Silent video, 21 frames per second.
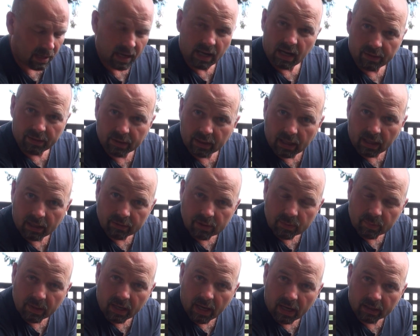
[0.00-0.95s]
I think I'll just
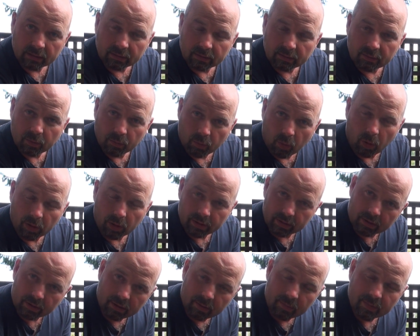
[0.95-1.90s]
be adding water
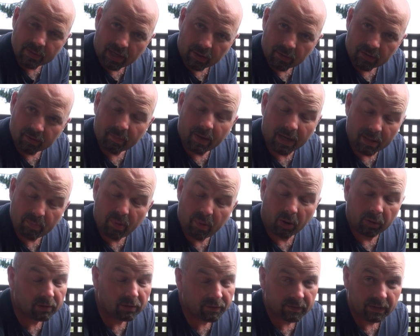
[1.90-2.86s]
that comes out of my
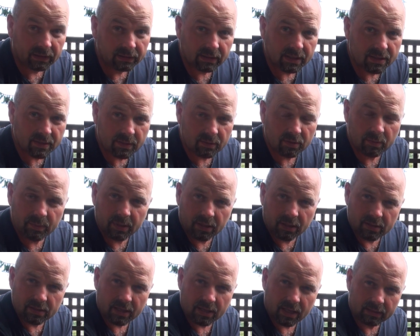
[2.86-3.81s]
pond filters though,
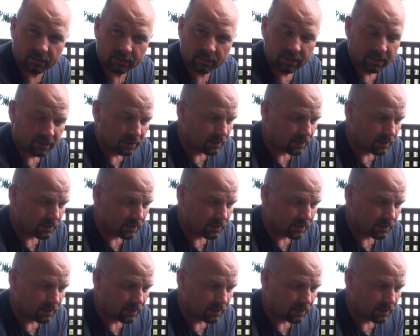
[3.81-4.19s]
because that